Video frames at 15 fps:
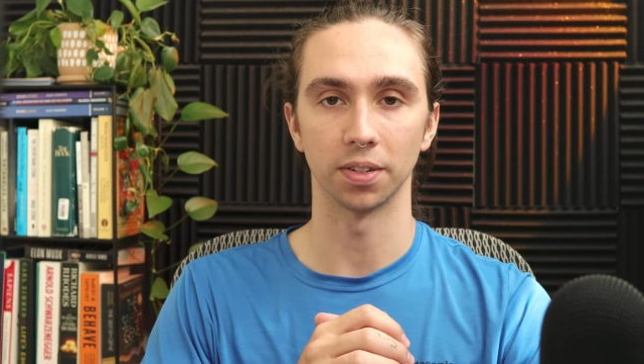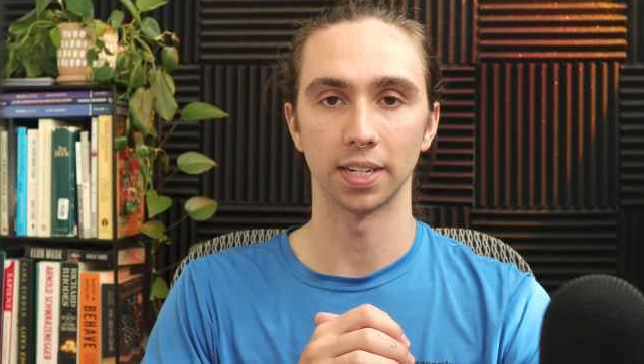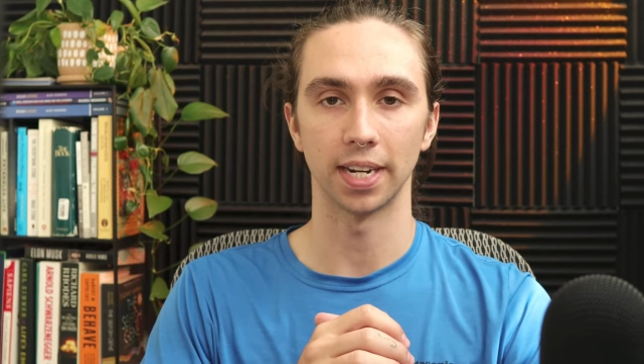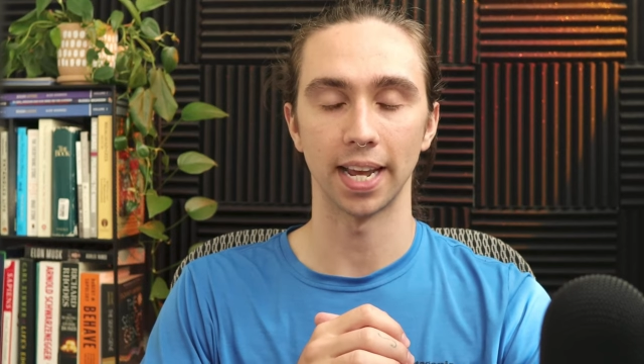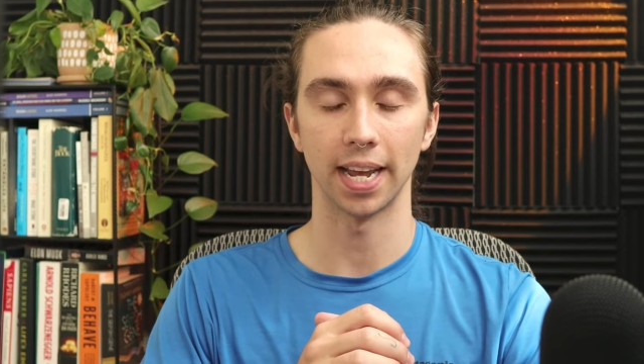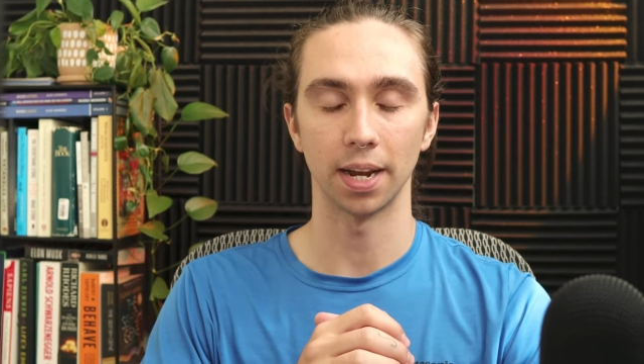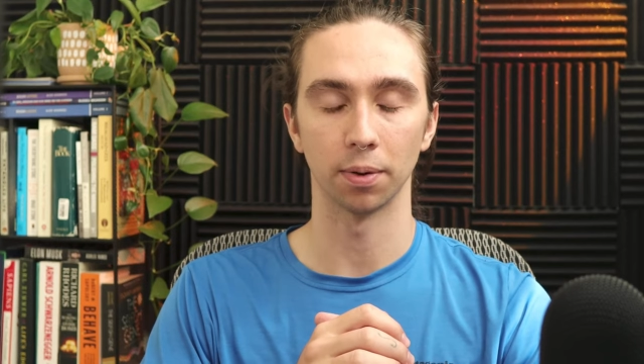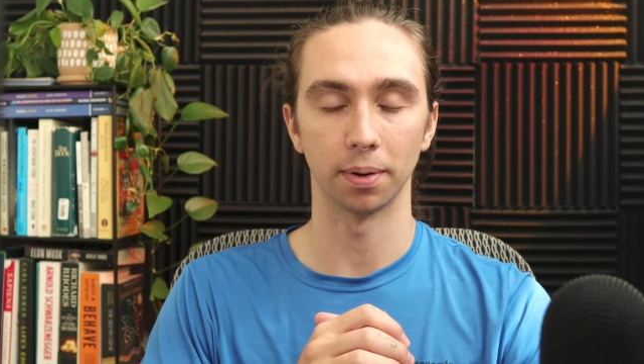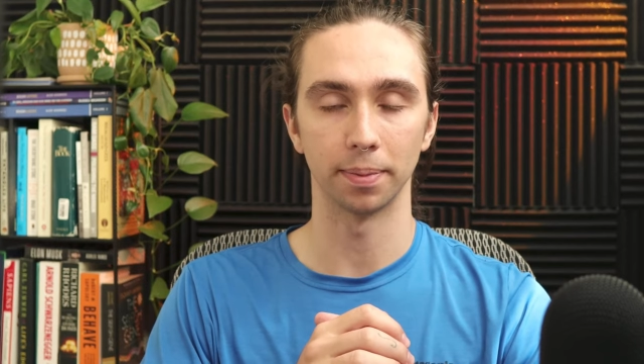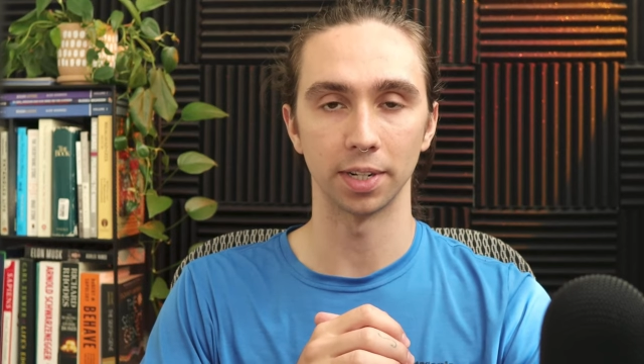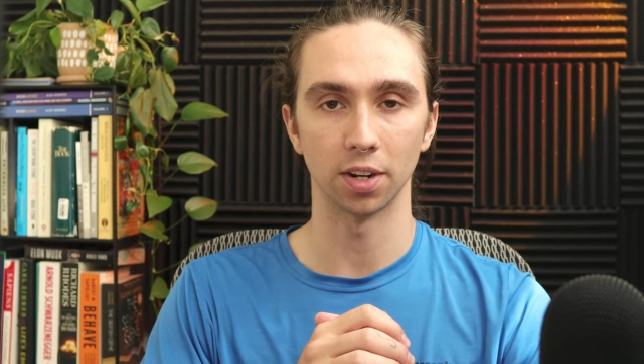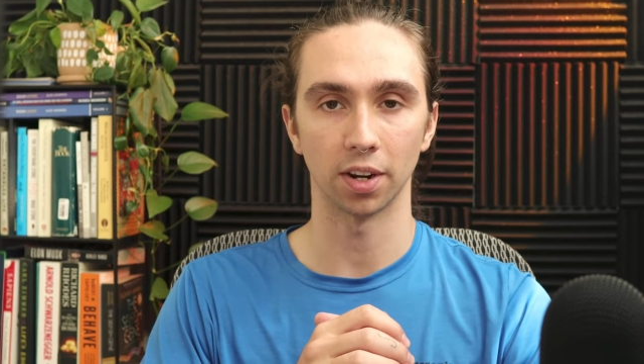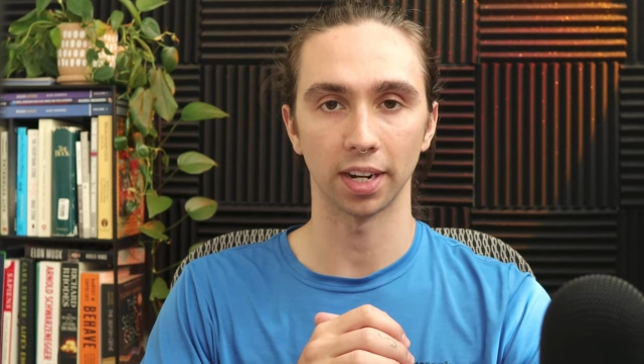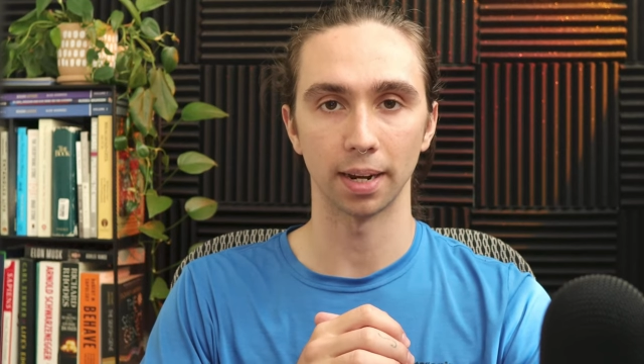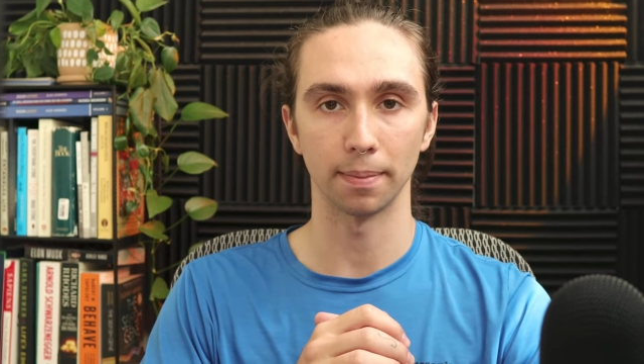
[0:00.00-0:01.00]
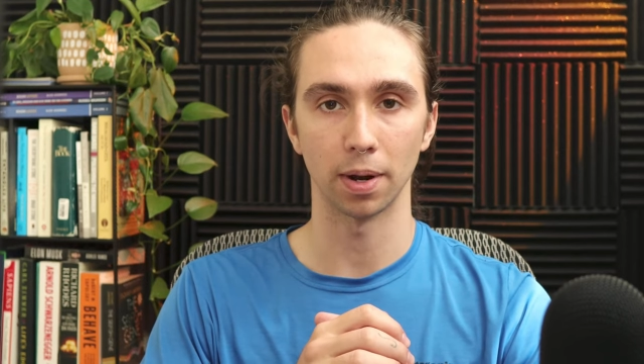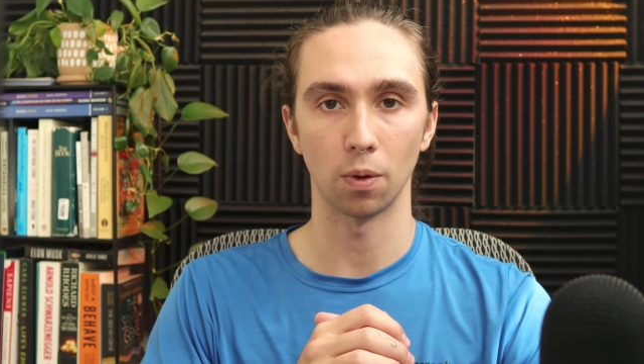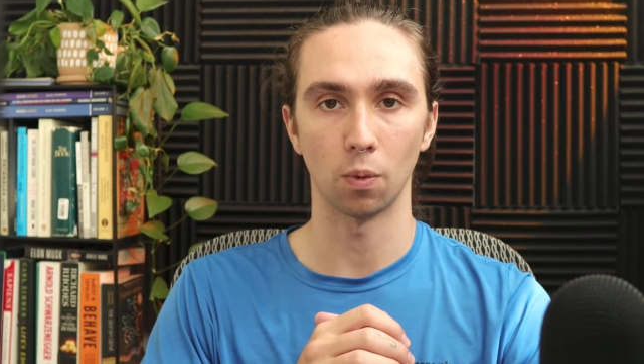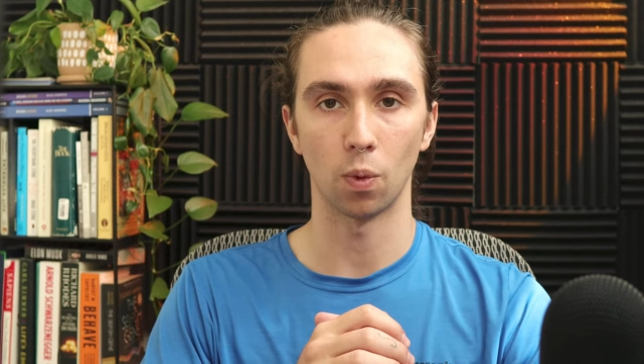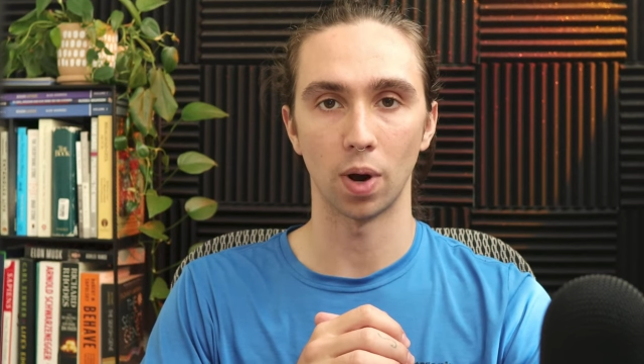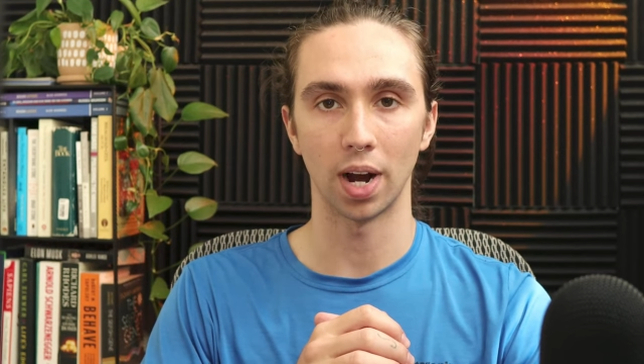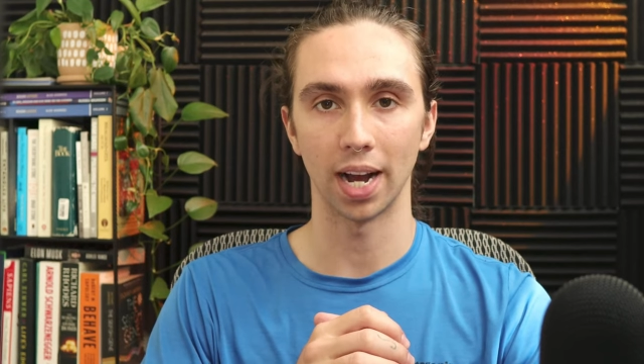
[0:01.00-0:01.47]
Today we're going to be talking
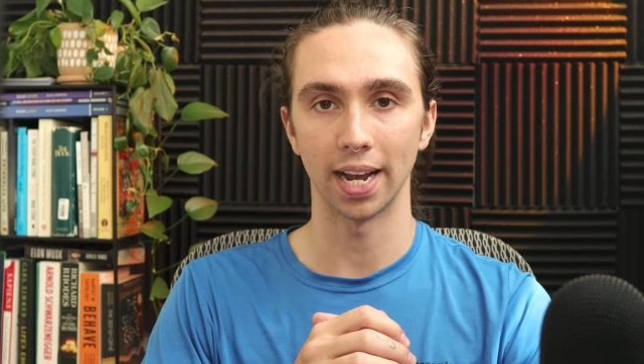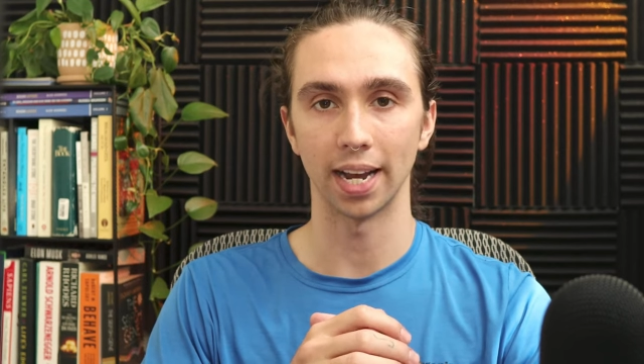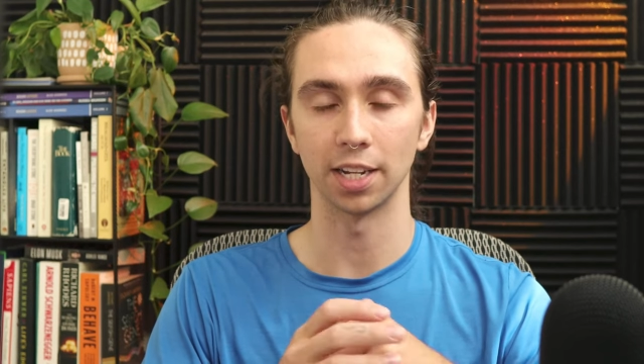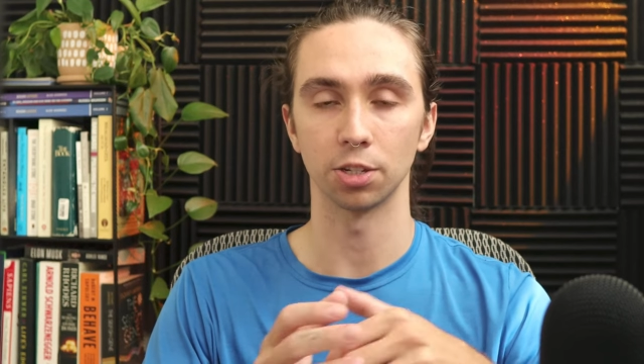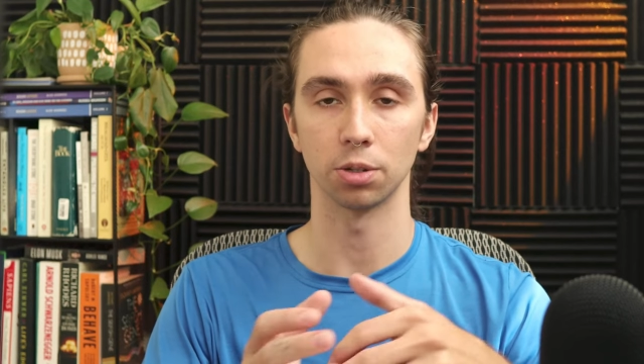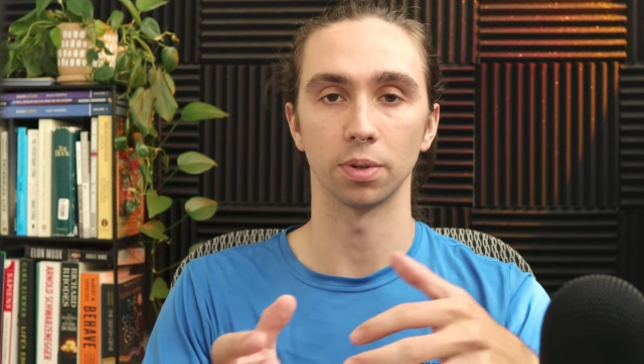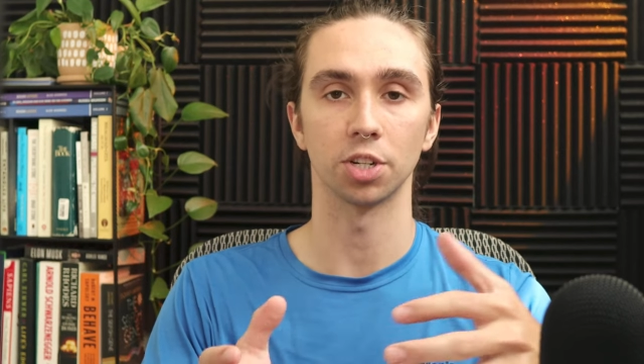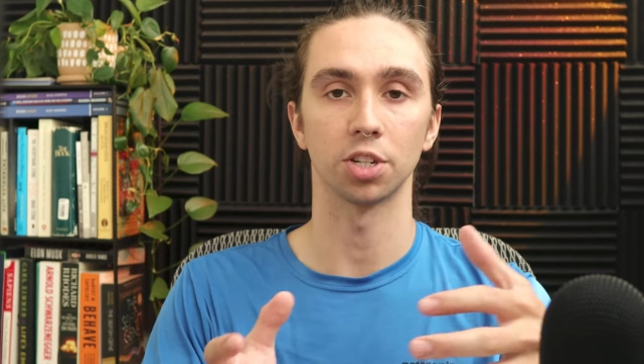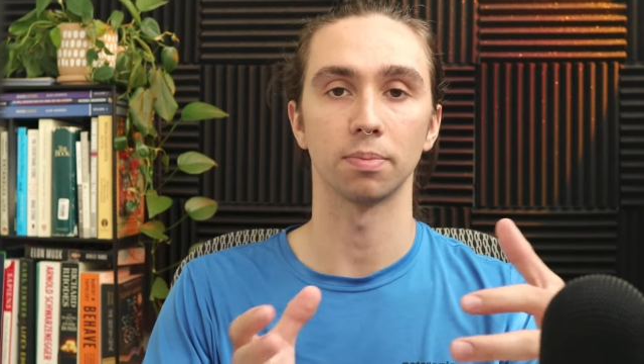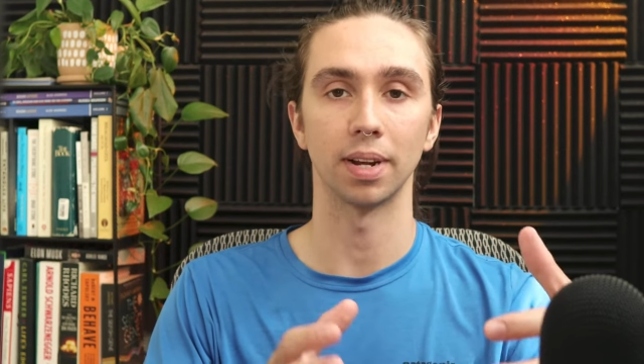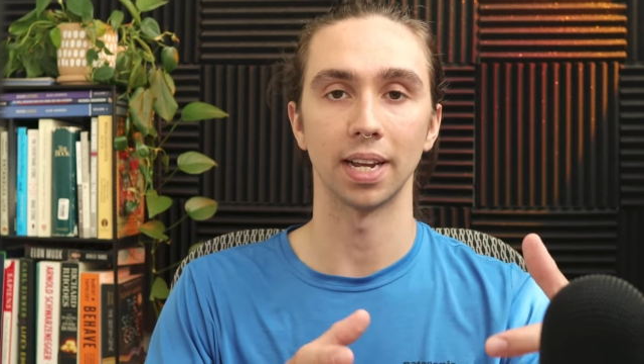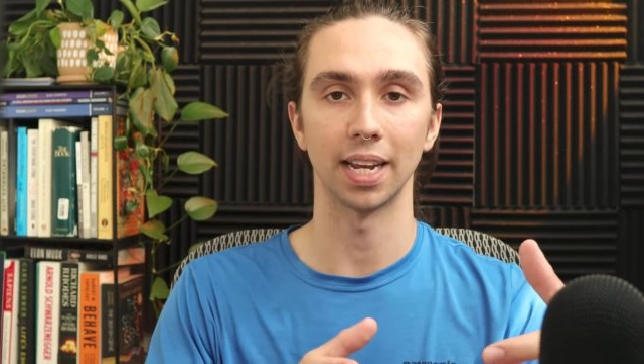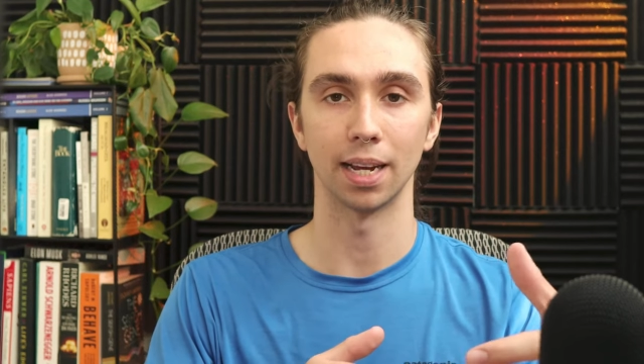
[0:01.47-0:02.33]
about why I switched my